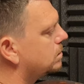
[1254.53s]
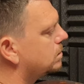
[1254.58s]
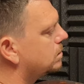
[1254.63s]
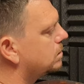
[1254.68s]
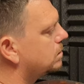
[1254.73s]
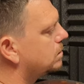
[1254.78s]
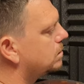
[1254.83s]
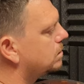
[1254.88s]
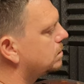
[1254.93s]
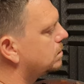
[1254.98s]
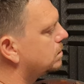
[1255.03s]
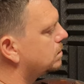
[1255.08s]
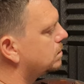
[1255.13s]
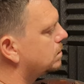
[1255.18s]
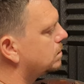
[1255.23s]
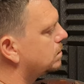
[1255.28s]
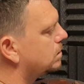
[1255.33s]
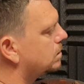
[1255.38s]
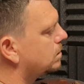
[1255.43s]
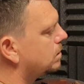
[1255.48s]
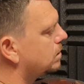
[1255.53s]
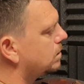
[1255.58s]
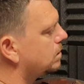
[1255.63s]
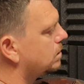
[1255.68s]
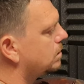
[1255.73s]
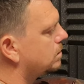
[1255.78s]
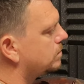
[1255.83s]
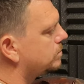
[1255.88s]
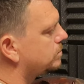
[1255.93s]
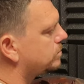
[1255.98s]

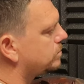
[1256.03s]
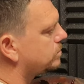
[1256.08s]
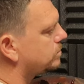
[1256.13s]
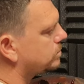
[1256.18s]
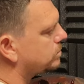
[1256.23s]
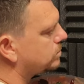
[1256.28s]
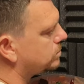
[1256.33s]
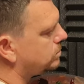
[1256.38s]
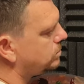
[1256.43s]
(silence)